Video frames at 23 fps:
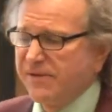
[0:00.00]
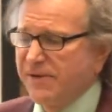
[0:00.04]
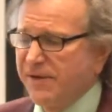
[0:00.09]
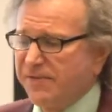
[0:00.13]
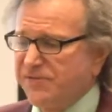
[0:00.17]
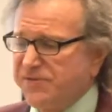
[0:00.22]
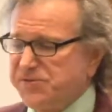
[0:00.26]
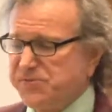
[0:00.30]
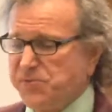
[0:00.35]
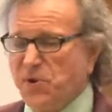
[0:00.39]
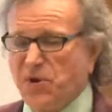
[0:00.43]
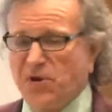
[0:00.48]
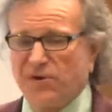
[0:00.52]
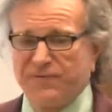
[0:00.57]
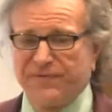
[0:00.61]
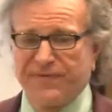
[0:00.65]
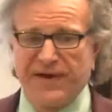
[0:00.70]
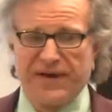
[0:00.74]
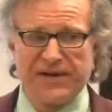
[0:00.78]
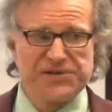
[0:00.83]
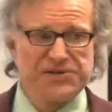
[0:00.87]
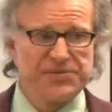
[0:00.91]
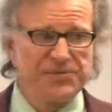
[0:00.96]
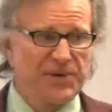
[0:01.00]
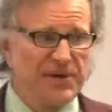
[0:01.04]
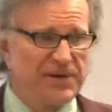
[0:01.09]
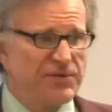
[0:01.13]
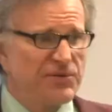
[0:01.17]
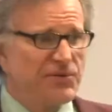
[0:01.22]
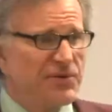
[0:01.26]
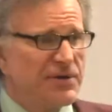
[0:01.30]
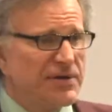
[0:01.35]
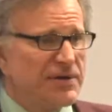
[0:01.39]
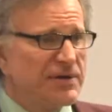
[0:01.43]
A small fraction, by
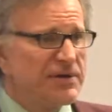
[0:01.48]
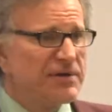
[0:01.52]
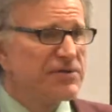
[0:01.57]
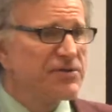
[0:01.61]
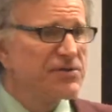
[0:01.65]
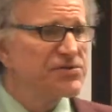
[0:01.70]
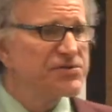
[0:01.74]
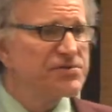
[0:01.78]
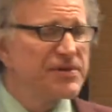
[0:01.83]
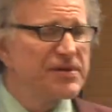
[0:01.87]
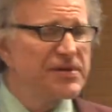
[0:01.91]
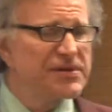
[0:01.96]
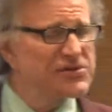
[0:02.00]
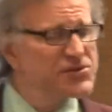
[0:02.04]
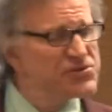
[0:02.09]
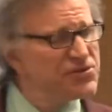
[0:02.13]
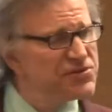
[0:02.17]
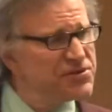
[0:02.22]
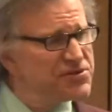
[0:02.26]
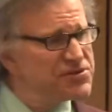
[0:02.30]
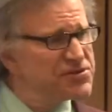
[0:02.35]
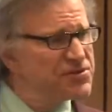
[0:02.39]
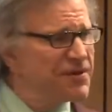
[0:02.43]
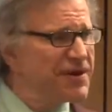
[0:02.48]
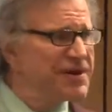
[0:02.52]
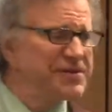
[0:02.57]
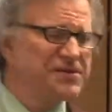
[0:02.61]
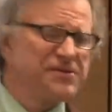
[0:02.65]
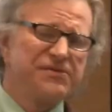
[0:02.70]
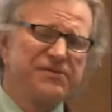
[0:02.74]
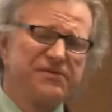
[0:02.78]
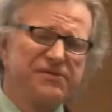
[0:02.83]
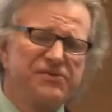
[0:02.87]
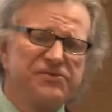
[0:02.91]
the way. So there's great
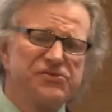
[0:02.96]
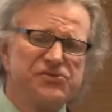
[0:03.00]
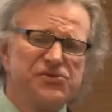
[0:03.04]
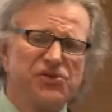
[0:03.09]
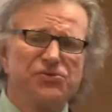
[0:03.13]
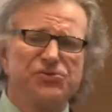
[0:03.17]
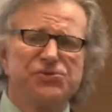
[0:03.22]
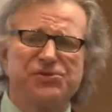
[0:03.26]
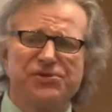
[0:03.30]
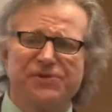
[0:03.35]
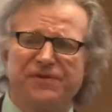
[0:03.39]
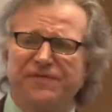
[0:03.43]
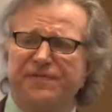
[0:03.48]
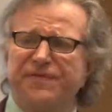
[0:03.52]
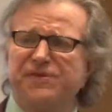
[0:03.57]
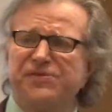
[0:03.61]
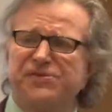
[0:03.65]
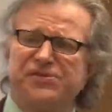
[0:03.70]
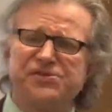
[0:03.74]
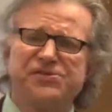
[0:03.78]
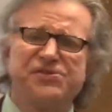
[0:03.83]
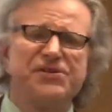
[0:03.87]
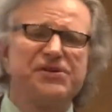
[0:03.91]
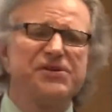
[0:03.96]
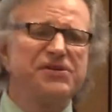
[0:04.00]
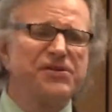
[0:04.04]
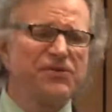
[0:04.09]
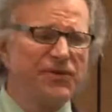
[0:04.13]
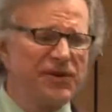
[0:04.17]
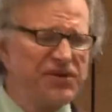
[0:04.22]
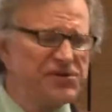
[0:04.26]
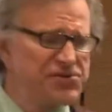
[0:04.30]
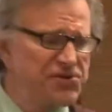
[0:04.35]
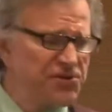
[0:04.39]
social efficiency,
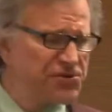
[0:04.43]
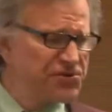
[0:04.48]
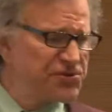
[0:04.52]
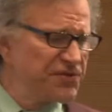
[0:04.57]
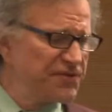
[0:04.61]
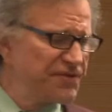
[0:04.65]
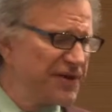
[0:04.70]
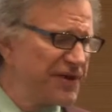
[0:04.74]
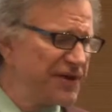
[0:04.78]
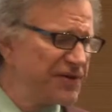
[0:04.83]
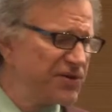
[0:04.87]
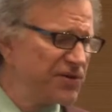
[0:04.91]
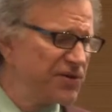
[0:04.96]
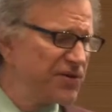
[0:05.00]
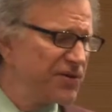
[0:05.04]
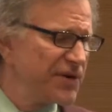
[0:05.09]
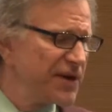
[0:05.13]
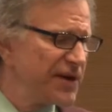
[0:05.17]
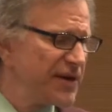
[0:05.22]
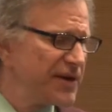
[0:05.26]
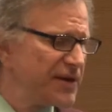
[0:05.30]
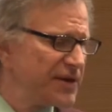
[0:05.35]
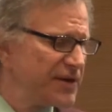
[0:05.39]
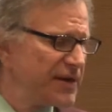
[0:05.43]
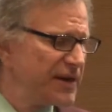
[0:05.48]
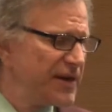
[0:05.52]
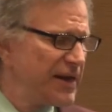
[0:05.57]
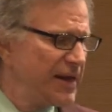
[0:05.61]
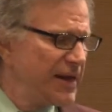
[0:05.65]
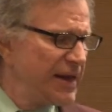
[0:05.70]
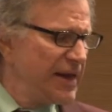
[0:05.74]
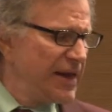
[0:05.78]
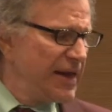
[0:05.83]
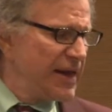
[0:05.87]
great social value created.
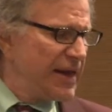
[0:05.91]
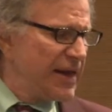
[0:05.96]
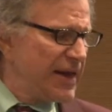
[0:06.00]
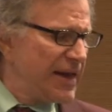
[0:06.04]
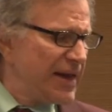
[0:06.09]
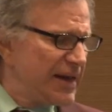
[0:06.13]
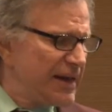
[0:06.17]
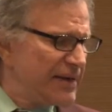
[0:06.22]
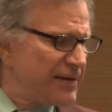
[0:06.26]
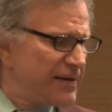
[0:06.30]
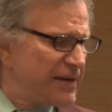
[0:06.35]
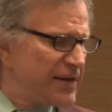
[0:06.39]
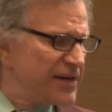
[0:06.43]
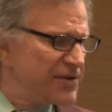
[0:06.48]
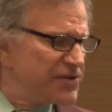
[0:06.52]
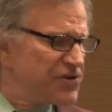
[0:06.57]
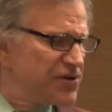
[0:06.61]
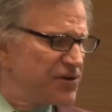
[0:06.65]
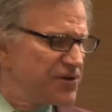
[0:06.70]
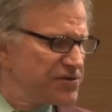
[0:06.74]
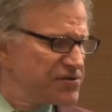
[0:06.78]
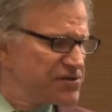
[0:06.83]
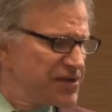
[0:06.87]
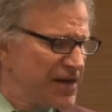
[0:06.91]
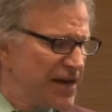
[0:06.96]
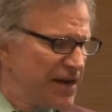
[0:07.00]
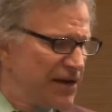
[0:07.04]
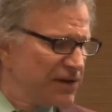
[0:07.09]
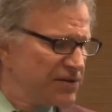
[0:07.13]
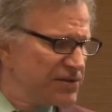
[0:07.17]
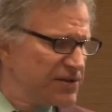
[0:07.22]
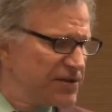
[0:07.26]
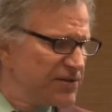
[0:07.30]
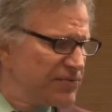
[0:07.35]
And it turns
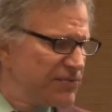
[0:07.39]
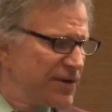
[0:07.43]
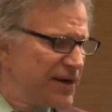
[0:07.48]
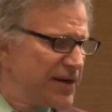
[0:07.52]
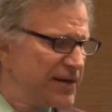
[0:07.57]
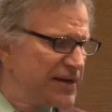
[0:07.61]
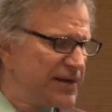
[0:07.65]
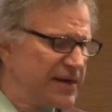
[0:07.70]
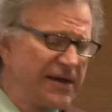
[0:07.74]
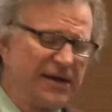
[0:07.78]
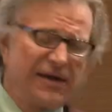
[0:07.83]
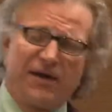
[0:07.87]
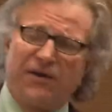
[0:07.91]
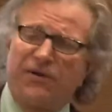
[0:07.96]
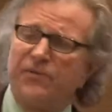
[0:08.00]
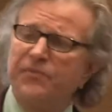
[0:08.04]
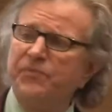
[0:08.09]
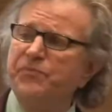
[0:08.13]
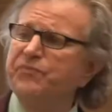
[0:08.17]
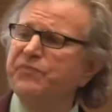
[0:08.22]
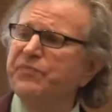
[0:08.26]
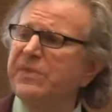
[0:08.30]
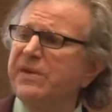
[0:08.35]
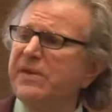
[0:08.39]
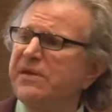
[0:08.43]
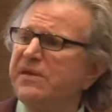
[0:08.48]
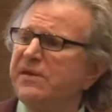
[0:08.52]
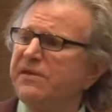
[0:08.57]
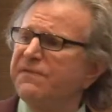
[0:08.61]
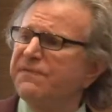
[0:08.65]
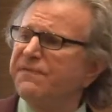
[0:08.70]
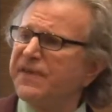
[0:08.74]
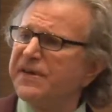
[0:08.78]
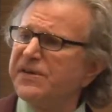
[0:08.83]
out that right now,
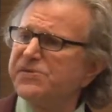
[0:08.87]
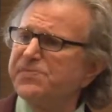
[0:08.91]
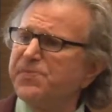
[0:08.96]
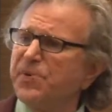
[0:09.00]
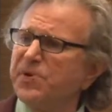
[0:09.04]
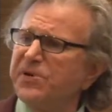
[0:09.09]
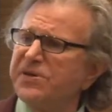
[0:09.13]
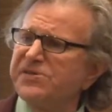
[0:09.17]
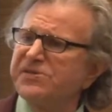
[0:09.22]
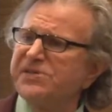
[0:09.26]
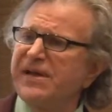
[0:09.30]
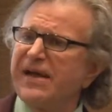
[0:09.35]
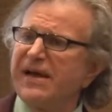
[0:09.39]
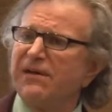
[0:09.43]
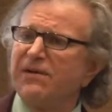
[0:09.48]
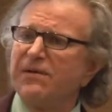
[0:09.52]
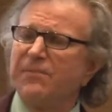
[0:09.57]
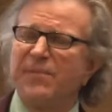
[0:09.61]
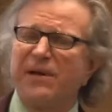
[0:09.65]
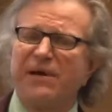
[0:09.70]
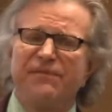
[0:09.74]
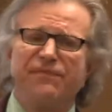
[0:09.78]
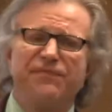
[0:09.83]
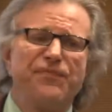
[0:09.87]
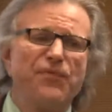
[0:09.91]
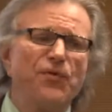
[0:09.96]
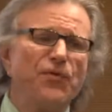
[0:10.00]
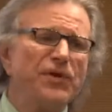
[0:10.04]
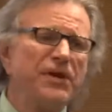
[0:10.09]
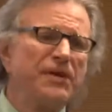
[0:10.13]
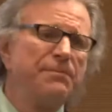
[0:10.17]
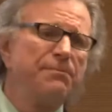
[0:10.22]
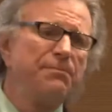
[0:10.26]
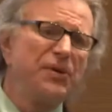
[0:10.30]
Facebook is down about
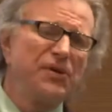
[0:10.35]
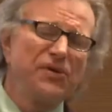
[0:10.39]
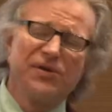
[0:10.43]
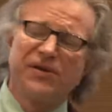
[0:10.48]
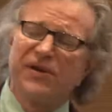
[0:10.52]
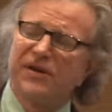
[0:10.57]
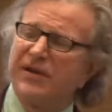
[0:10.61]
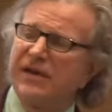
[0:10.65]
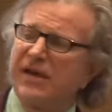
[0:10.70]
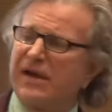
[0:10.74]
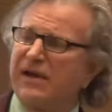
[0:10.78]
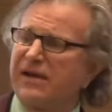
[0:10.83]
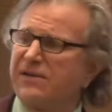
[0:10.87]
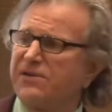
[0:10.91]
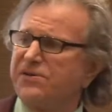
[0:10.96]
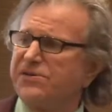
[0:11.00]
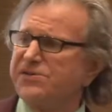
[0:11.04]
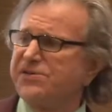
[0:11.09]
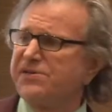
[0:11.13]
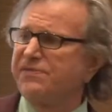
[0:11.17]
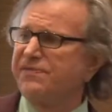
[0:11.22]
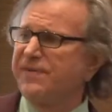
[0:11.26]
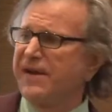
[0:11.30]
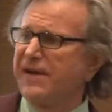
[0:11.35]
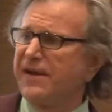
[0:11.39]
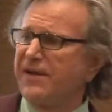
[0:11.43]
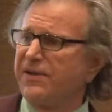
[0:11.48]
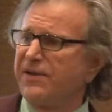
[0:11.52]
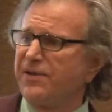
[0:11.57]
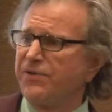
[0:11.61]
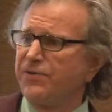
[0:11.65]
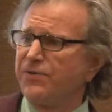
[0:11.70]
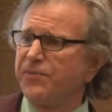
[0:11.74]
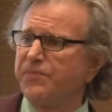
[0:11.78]
$40 billion in
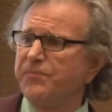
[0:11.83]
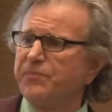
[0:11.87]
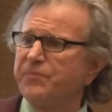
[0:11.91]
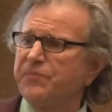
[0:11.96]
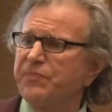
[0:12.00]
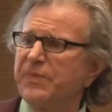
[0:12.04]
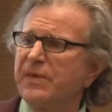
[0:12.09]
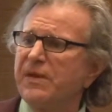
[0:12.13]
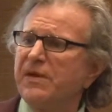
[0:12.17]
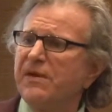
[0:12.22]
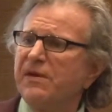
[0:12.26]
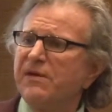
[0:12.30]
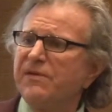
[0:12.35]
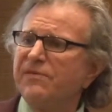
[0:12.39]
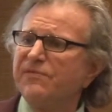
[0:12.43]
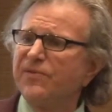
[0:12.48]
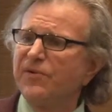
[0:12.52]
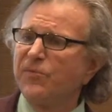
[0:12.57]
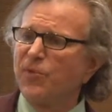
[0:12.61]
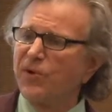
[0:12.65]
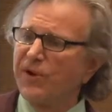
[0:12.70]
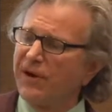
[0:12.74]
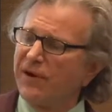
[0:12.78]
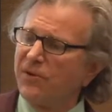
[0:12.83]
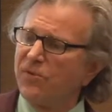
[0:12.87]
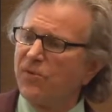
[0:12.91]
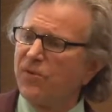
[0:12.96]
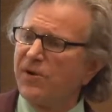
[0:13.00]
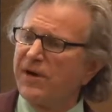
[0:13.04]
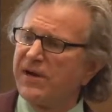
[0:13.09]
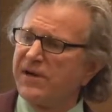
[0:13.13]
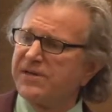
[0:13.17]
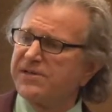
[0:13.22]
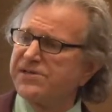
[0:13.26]
value from where it
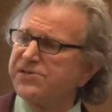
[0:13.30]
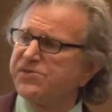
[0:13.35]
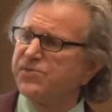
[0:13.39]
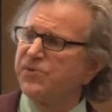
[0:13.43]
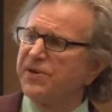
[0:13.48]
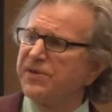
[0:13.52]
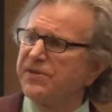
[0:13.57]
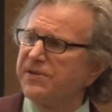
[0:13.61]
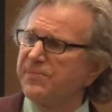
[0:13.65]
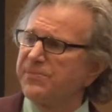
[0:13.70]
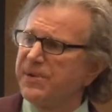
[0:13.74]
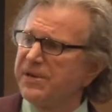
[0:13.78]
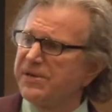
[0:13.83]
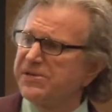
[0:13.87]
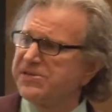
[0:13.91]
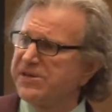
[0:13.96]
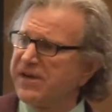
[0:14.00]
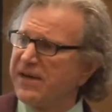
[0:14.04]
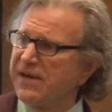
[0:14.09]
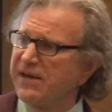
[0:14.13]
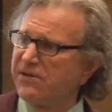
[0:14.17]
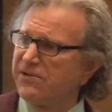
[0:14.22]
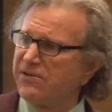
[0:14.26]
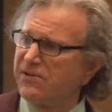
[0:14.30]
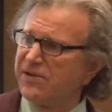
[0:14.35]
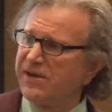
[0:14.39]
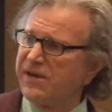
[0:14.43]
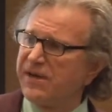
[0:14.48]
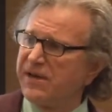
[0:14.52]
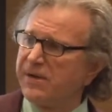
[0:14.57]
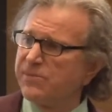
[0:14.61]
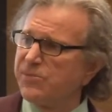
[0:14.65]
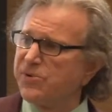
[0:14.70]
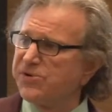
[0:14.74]
was when the big scandal,
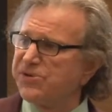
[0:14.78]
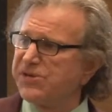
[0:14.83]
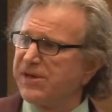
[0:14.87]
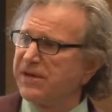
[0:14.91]
Cambridge